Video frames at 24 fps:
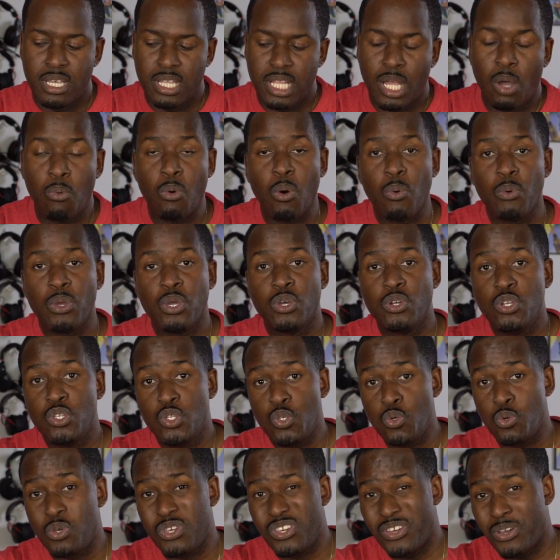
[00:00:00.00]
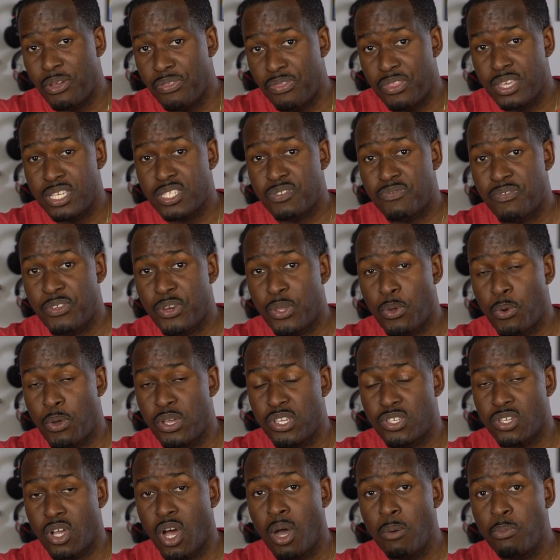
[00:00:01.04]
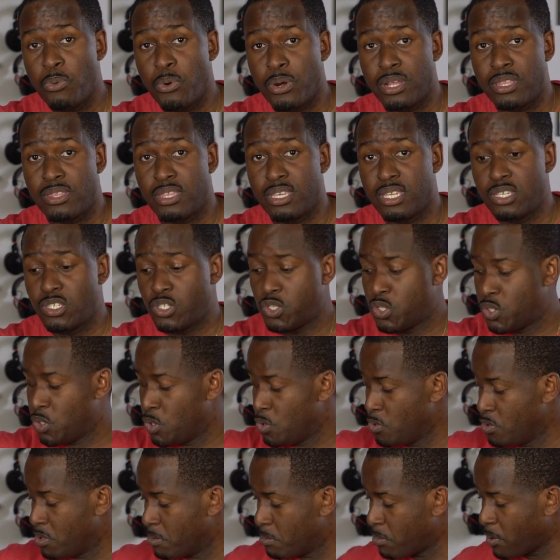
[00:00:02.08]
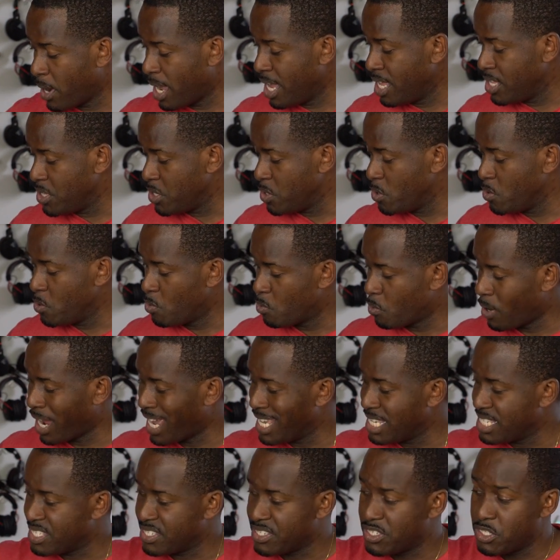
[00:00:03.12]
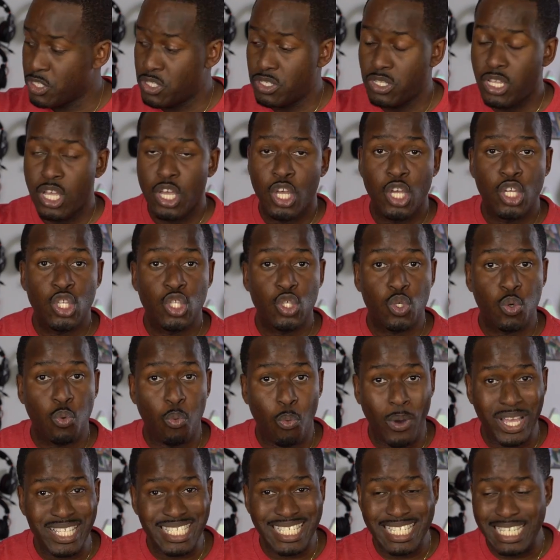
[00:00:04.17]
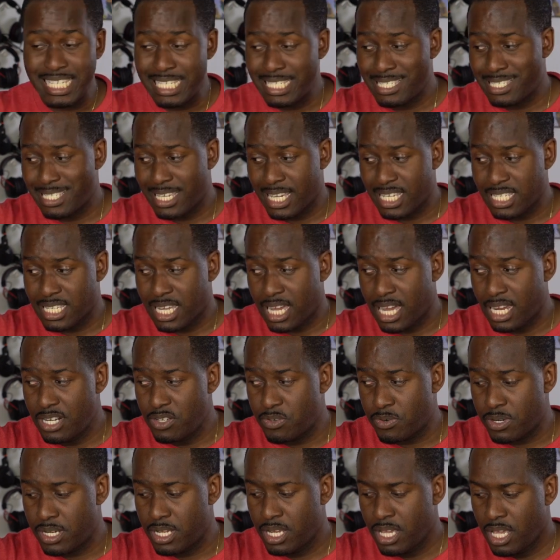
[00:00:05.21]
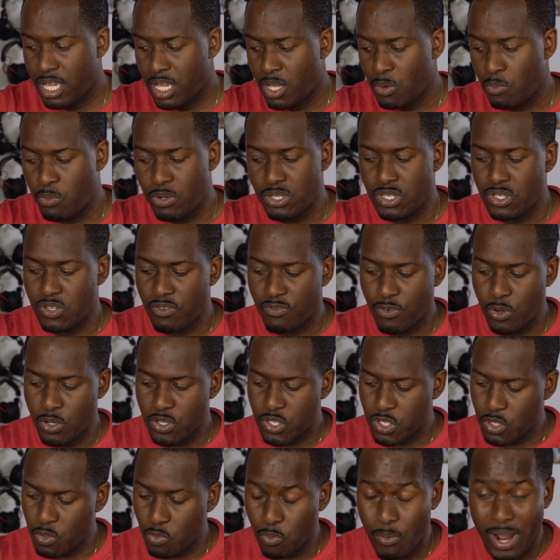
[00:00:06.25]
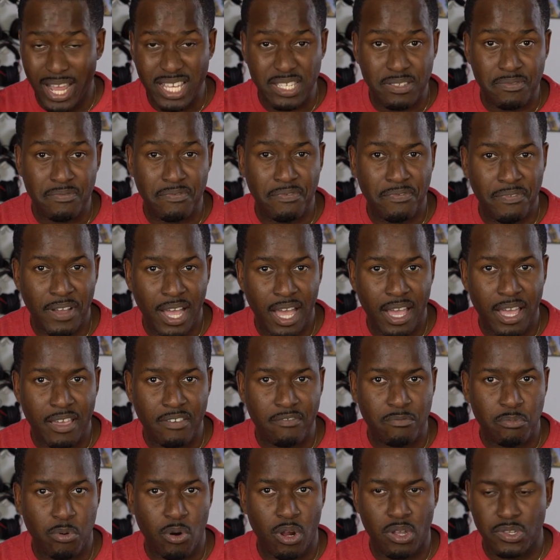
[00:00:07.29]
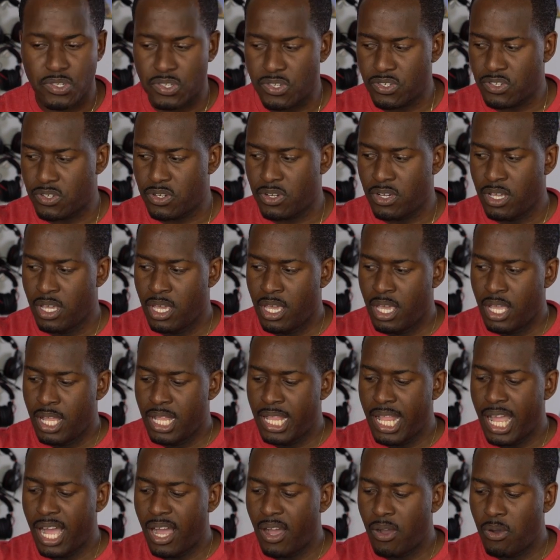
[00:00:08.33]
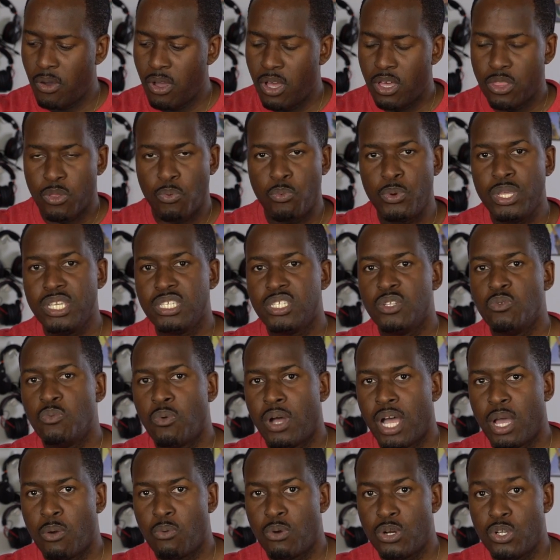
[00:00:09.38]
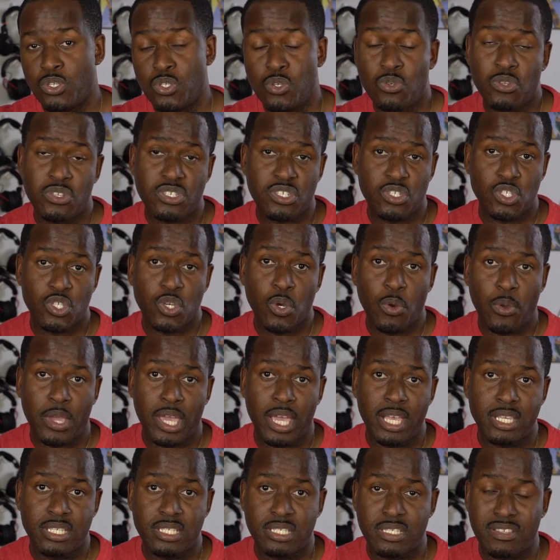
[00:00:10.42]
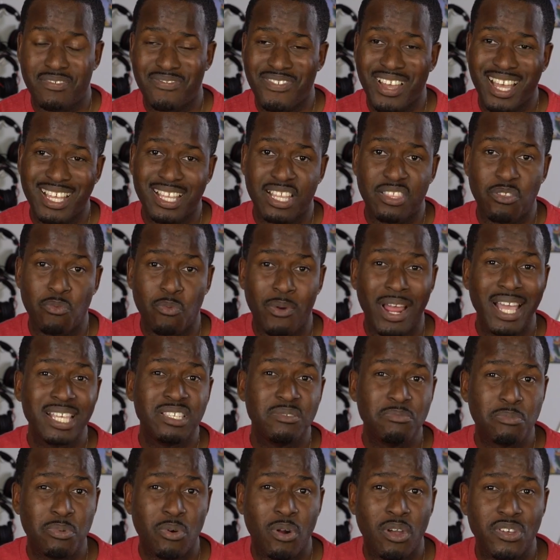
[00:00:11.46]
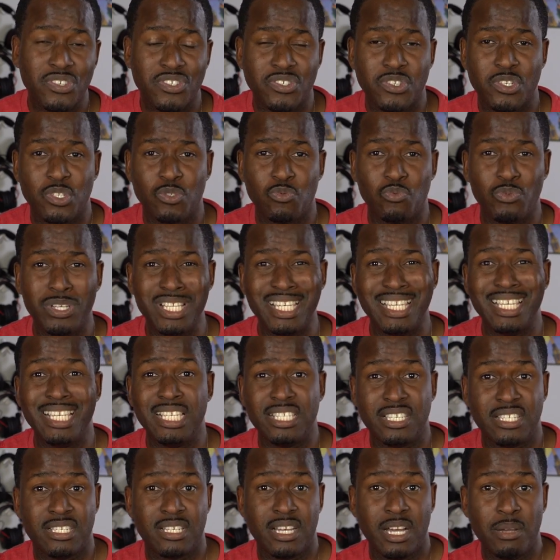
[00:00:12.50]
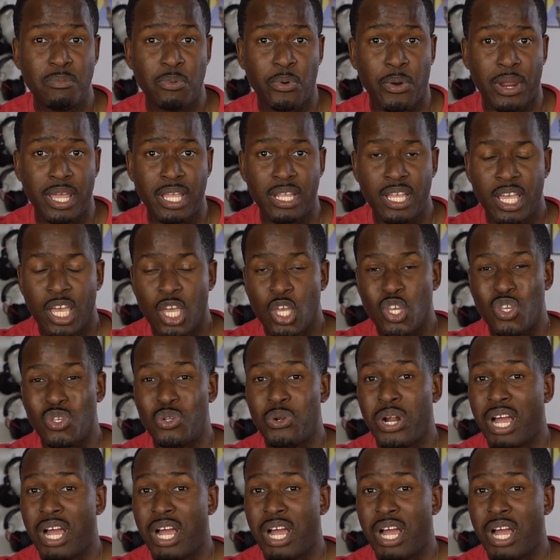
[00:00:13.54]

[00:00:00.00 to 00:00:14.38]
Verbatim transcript: Now what we're gonna do here in this video is upgrade this to the brand new Ryzen 2600 which is of course is a Ryzen 5 processor. Now, the reason why I want to do this in showcase is the fact that the Ryzen processor is really easy to upgrade. You